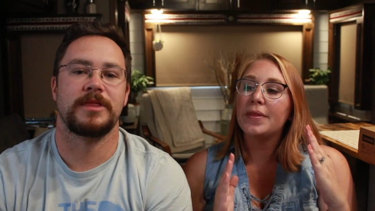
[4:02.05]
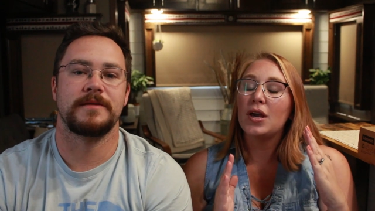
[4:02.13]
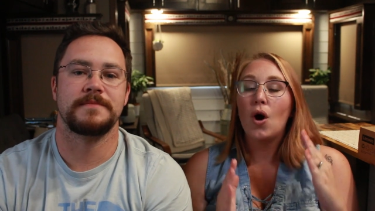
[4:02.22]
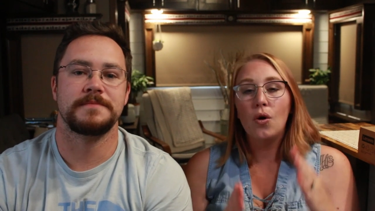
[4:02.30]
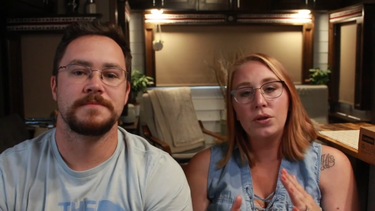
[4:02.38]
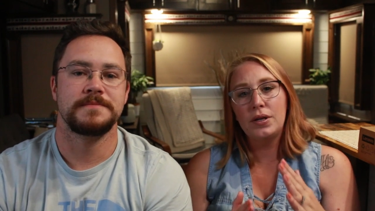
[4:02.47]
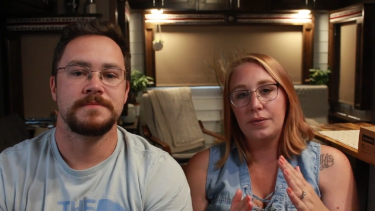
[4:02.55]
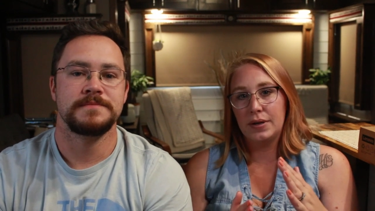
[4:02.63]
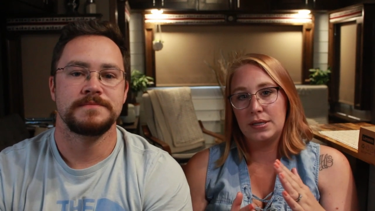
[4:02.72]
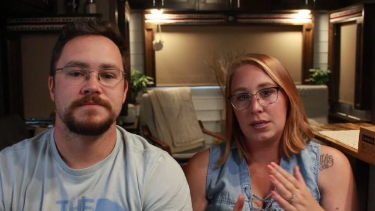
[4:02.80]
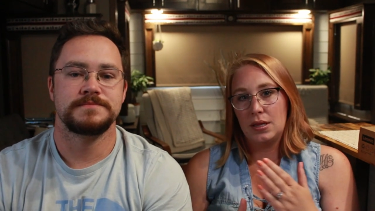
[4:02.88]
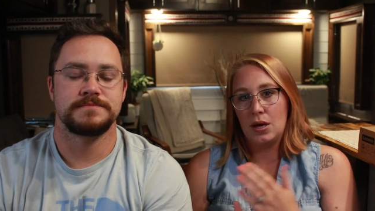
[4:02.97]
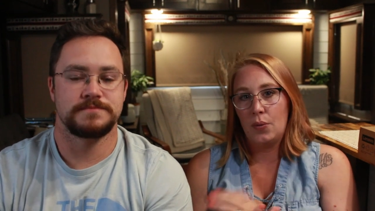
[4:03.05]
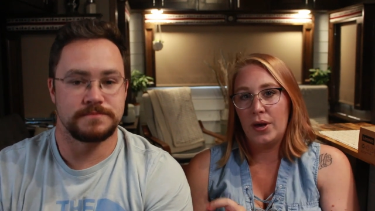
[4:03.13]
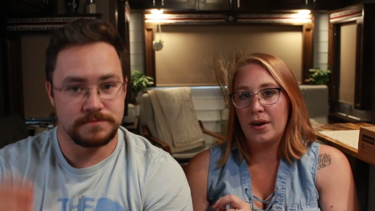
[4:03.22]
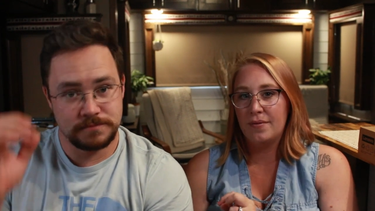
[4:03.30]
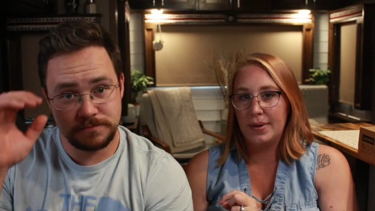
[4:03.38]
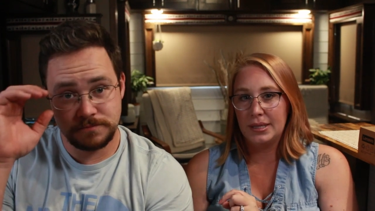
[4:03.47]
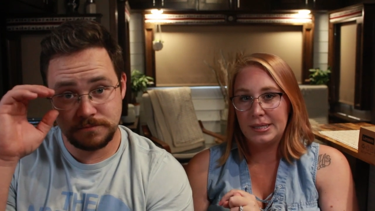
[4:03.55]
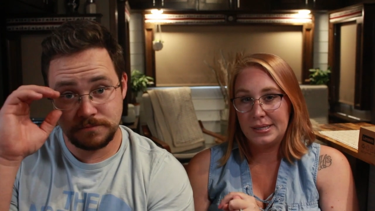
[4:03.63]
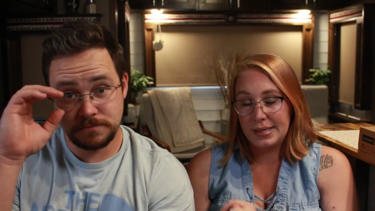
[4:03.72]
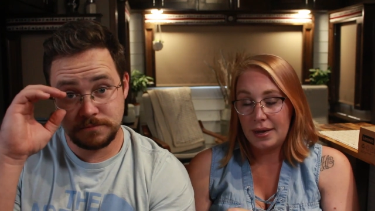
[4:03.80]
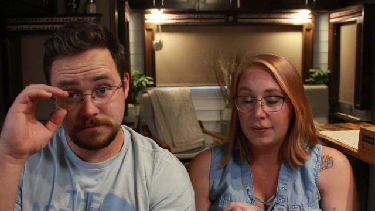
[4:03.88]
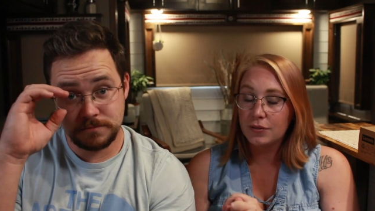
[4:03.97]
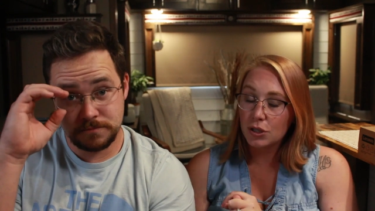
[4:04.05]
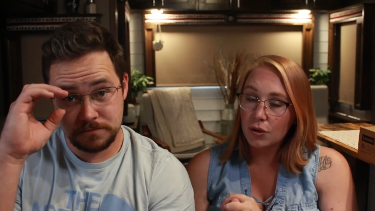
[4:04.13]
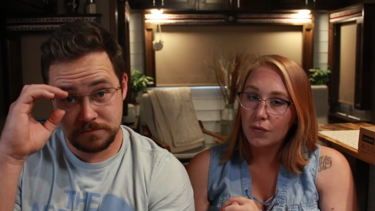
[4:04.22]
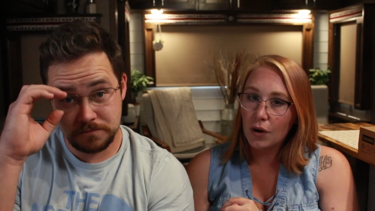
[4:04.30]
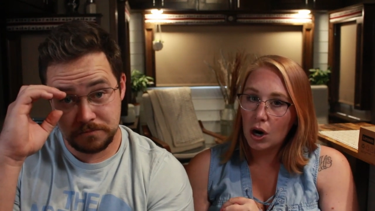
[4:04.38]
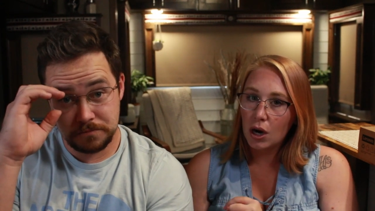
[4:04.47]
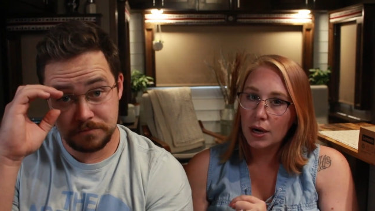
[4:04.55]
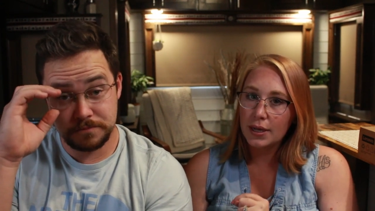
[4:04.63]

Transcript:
Speaker 1: the only reason that we have been safe so far